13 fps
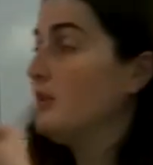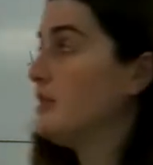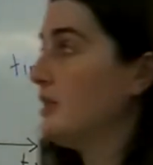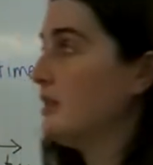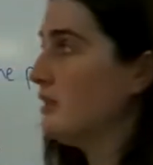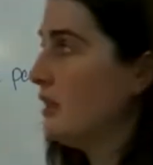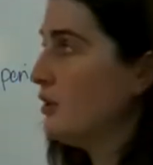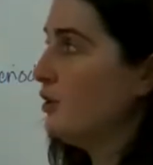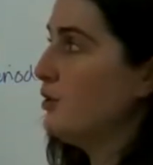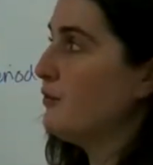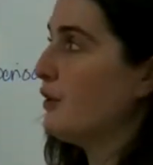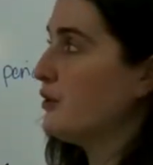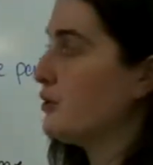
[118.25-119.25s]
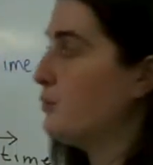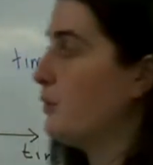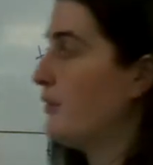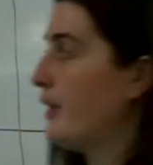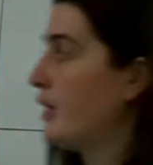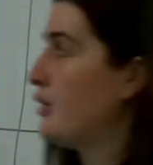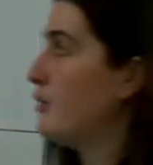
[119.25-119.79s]
which is a universal
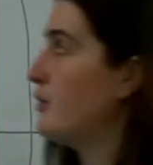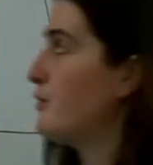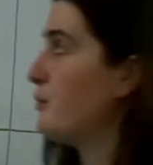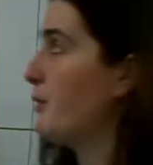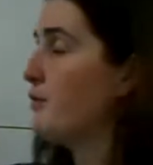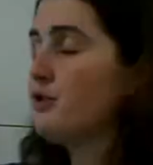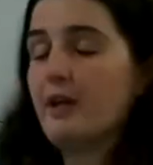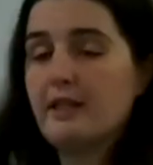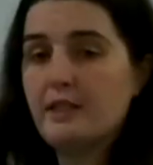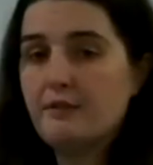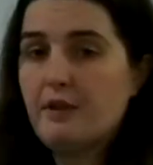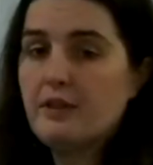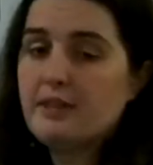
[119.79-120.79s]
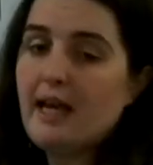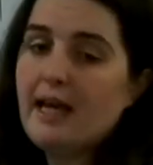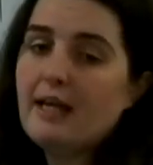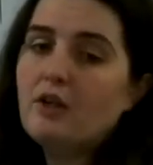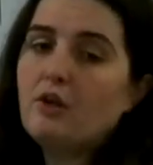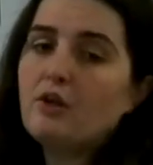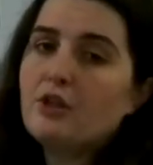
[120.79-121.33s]
one that I can use for both transverse
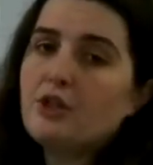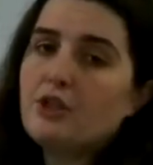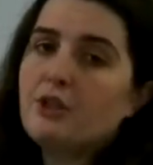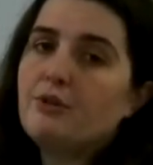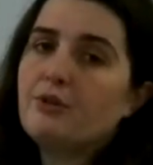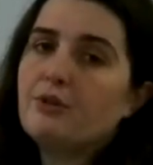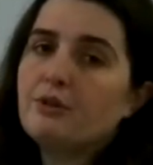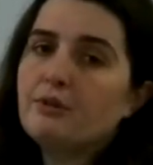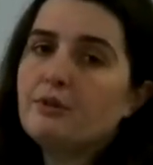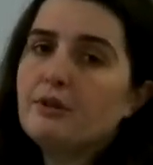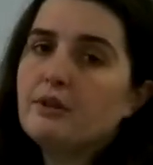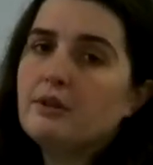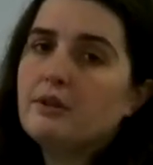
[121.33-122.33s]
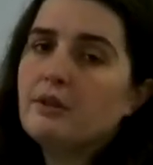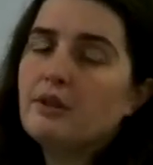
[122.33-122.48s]
and longitudinal,